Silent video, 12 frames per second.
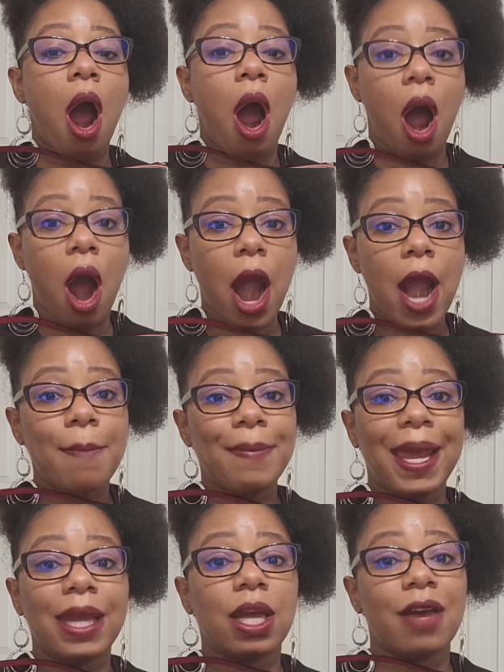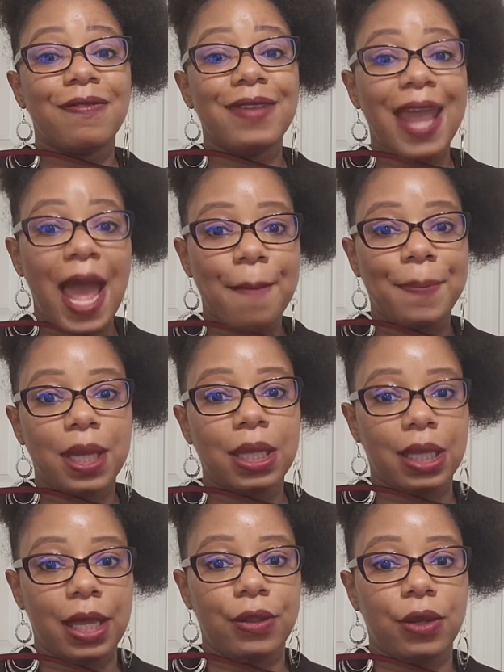are made of Napa
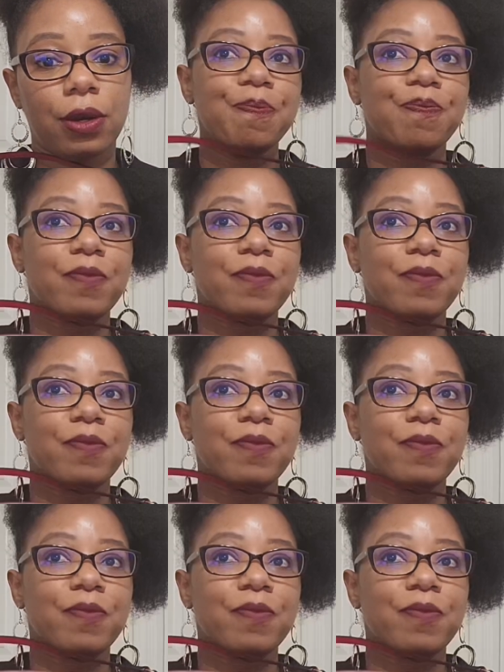leather.